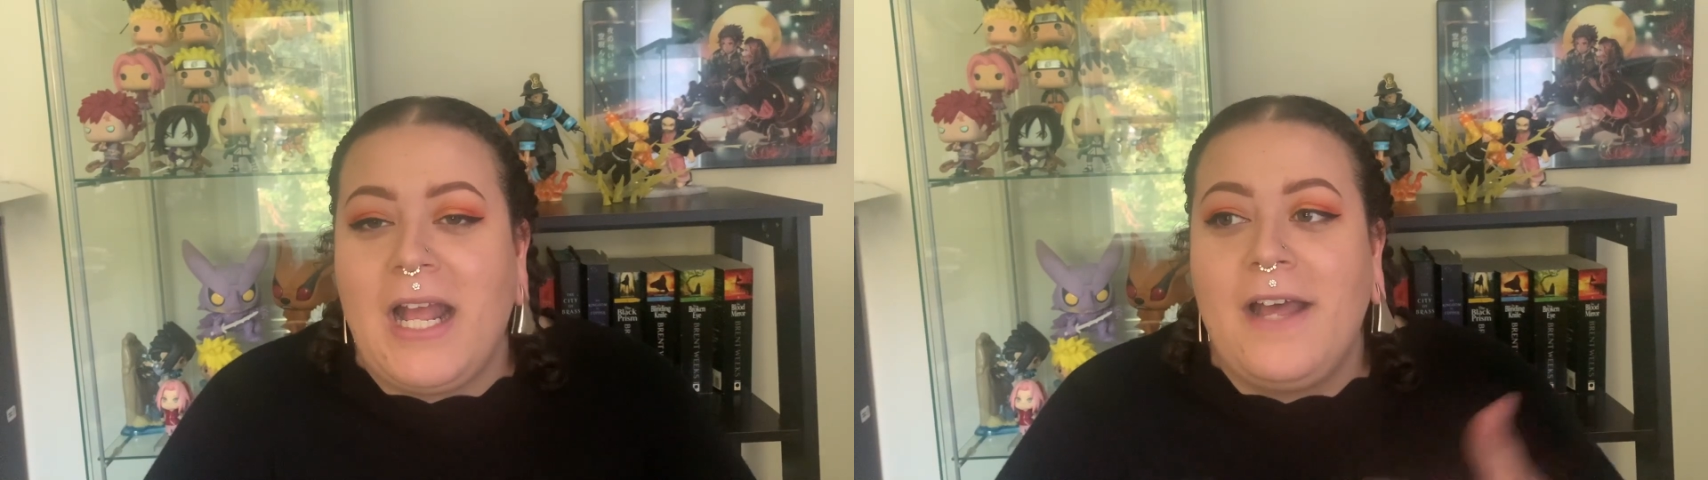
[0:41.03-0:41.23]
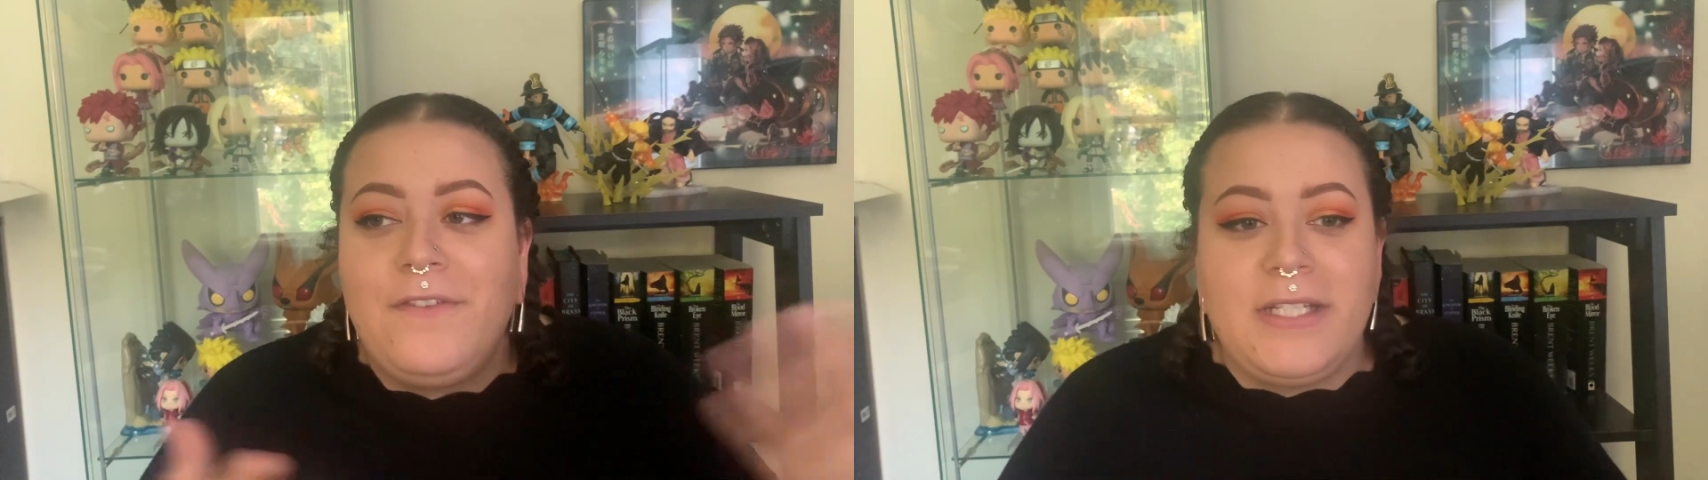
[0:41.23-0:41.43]

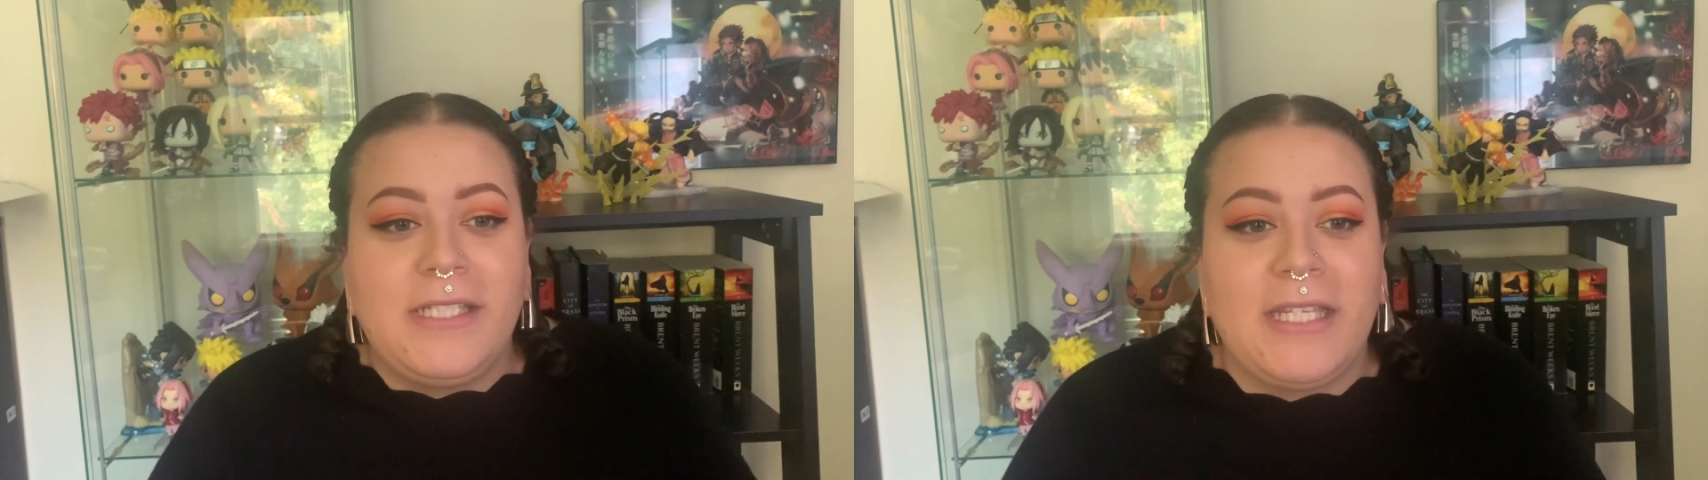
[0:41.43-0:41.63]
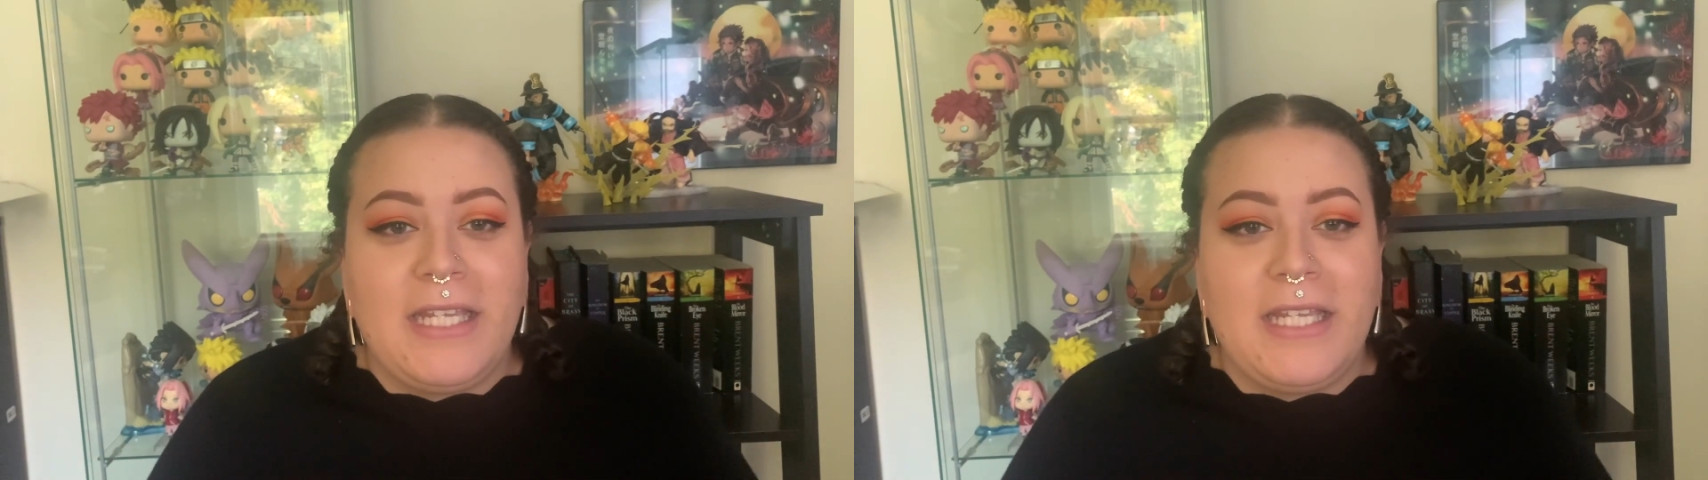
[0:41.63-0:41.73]
Obviously,